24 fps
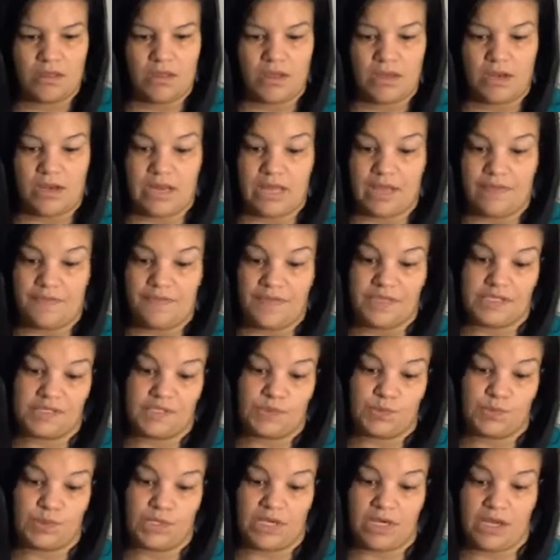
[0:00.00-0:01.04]
Now
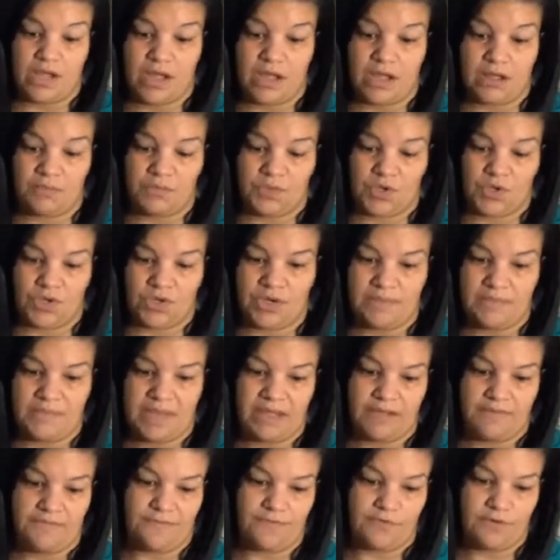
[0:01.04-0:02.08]
this one I am going to
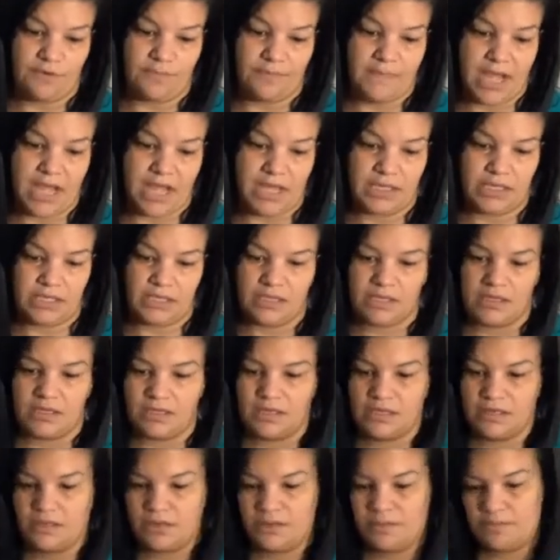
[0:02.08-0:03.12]
make for my
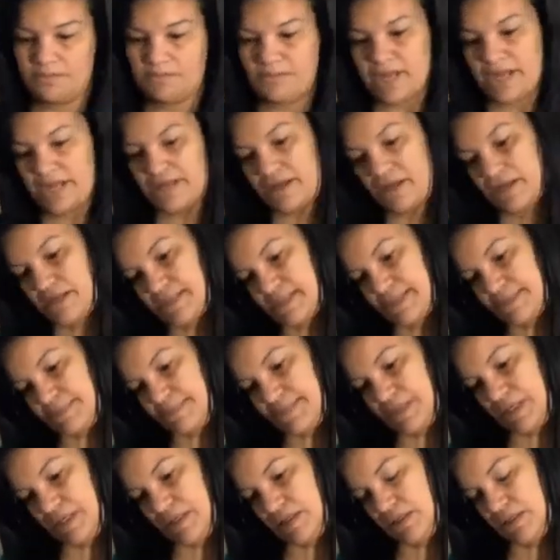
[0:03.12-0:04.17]

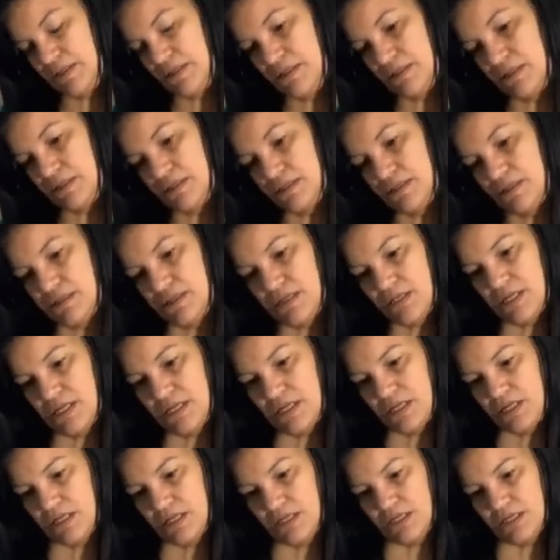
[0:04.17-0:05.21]
husband.
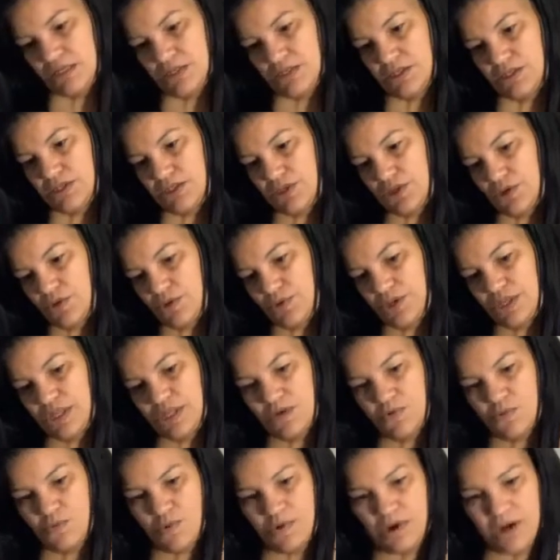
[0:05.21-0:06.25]
So
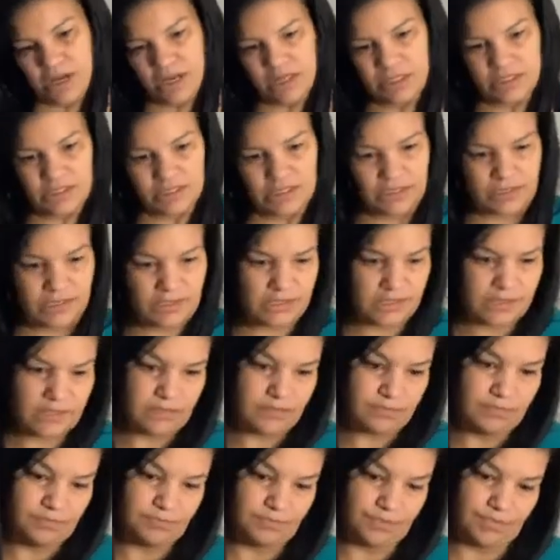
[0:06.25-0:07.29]
he wants
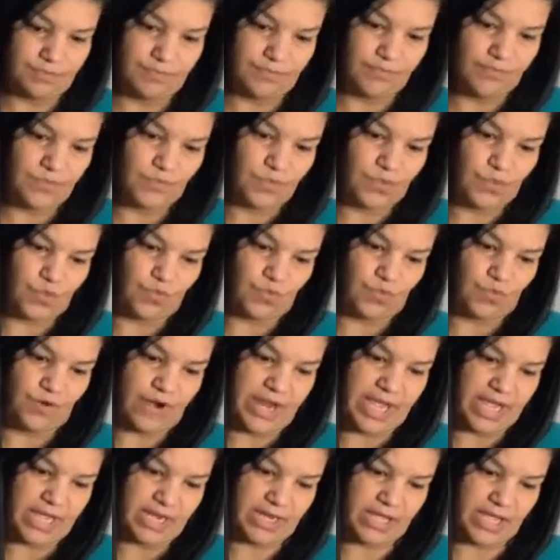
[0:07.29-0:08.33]

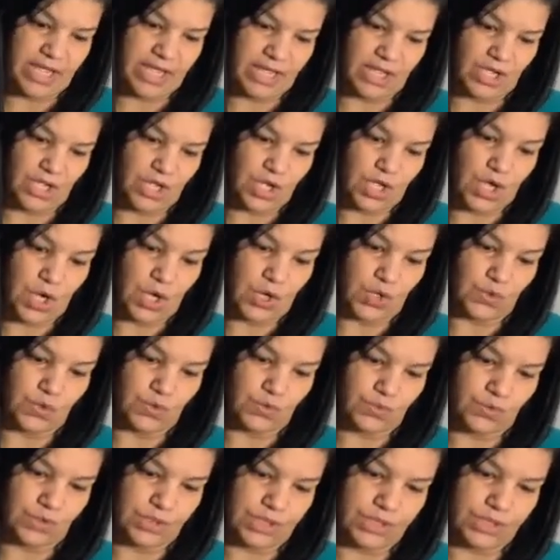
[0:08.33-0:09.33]
red and gold.